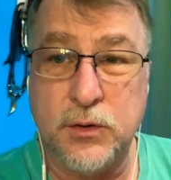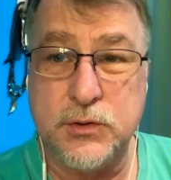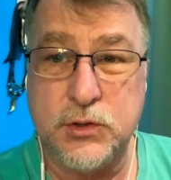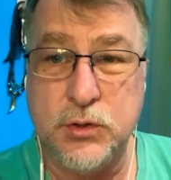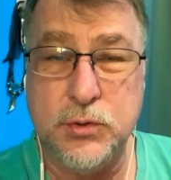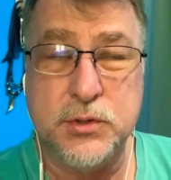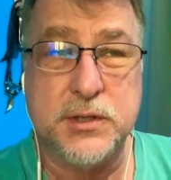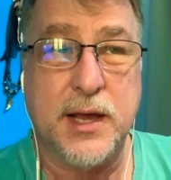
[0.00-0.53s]

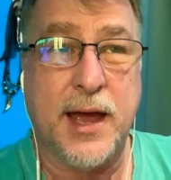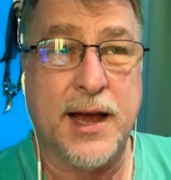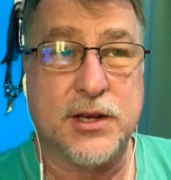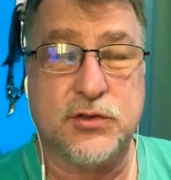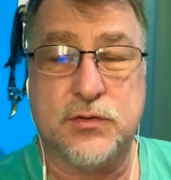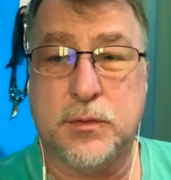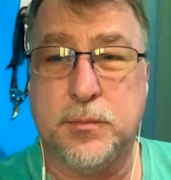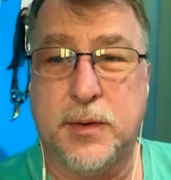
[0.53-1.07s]
Use
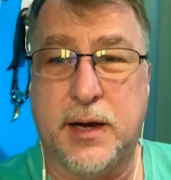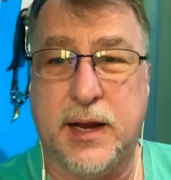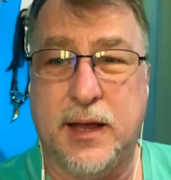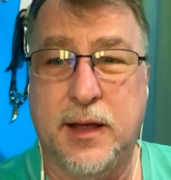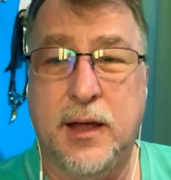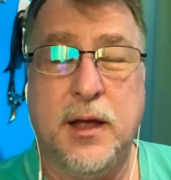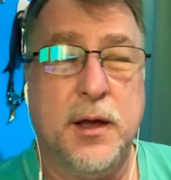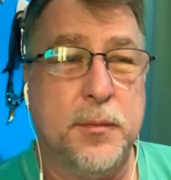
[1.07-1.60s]
extra money
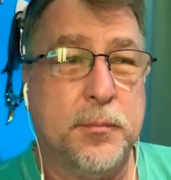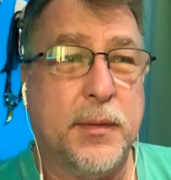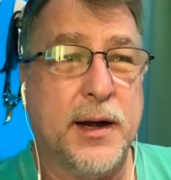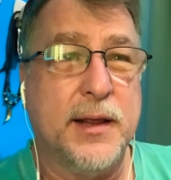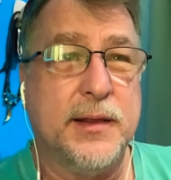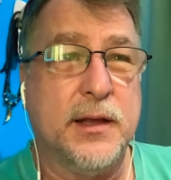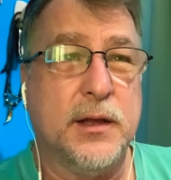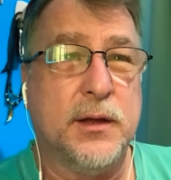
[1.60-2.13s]

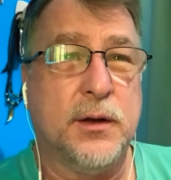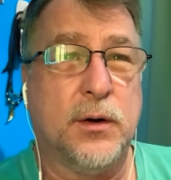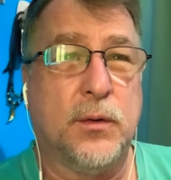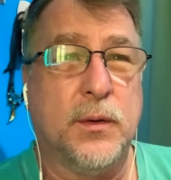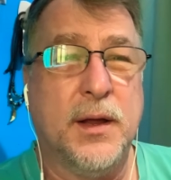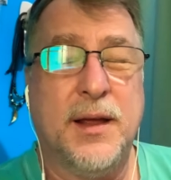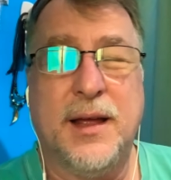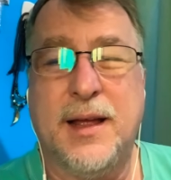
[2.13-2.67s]

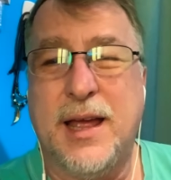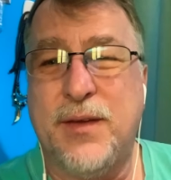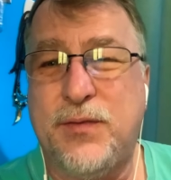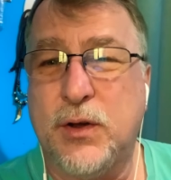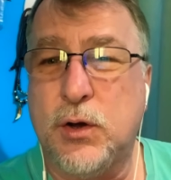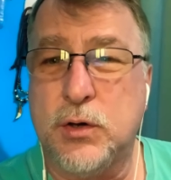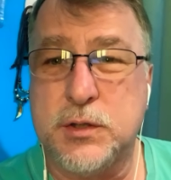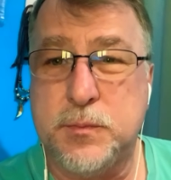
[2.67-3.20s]
that, if
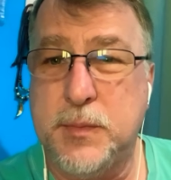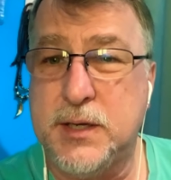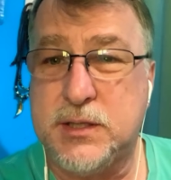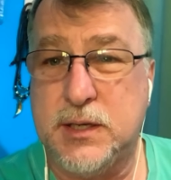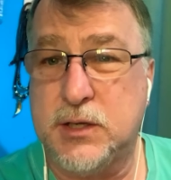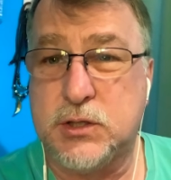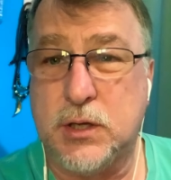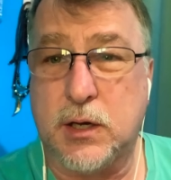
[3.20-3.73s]
it goes
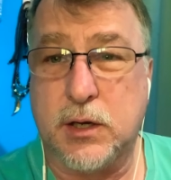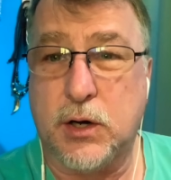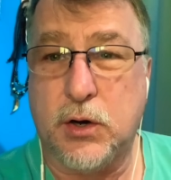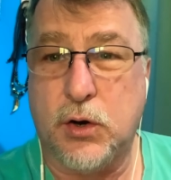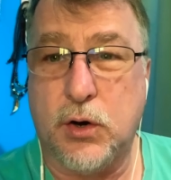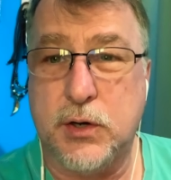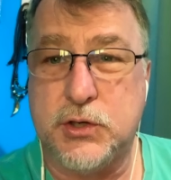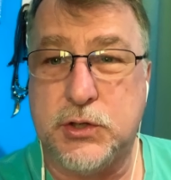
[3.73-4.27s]
missing, it's not going to
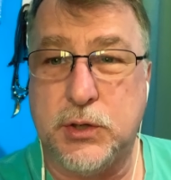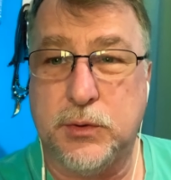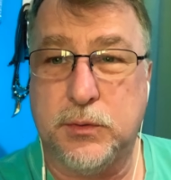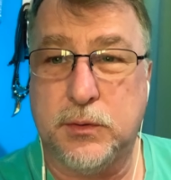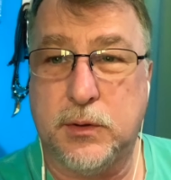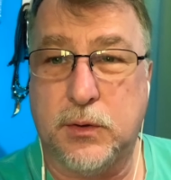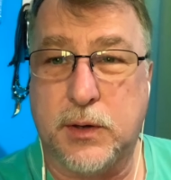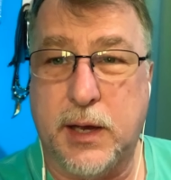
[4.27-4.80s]
hurt you,
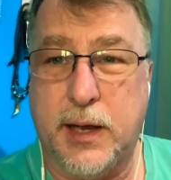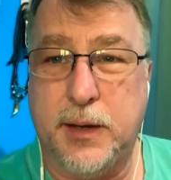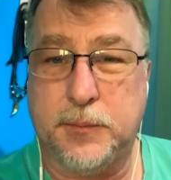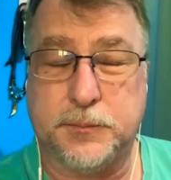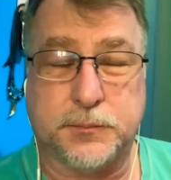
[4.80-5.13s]
okay?